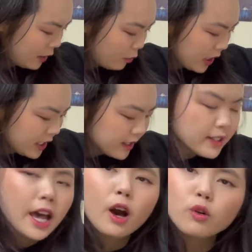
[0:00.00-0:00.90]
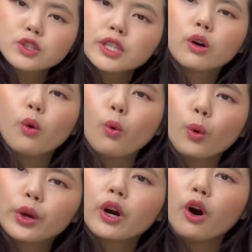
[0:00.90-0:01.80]
It really just tells you the
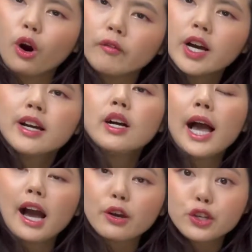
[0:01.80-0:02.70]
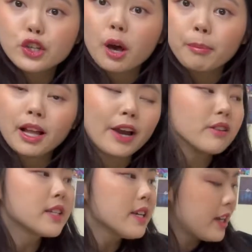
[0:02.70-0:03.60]
order of how you should apply your
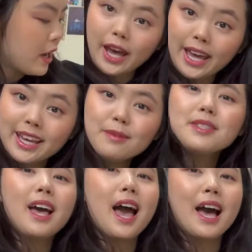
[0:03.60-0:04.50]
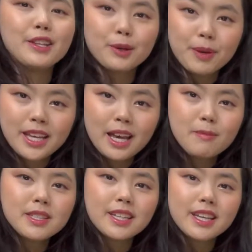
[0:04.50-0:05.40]
skincare. Your AMs and your
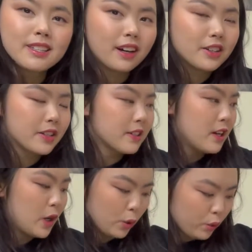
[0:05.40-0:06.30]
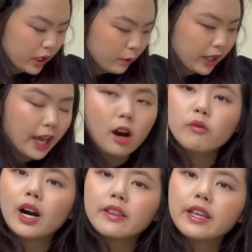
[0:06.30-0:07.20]
PMs, these are just really
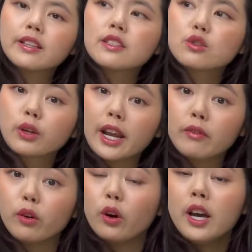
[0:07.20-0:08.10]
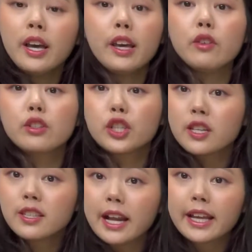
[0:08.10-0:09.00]
helpful. I think this is great for if you're
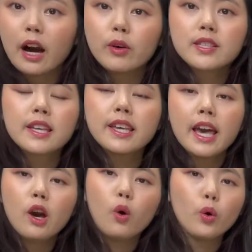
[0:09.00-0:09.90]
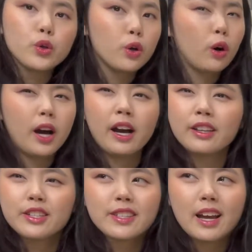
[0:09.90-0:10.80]
just starting out with skincare or you're
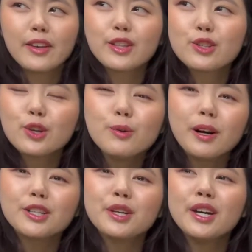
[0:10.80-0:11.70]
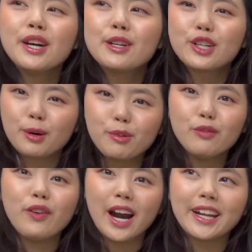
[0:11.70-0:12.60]
just having too much trouble
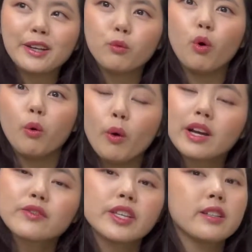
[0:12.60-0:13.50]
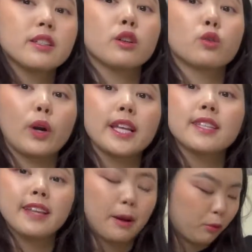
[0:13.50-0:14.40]
finding what works for you. This is a great
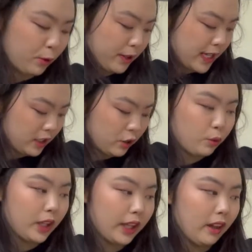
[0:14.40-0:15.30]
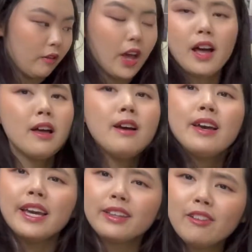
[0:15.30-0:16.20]
stable routine, so really love that.
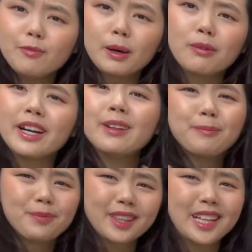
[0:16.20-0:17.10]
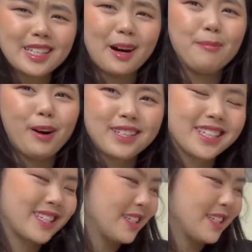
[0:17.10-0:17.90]
Enough blubbering, let's unbox it.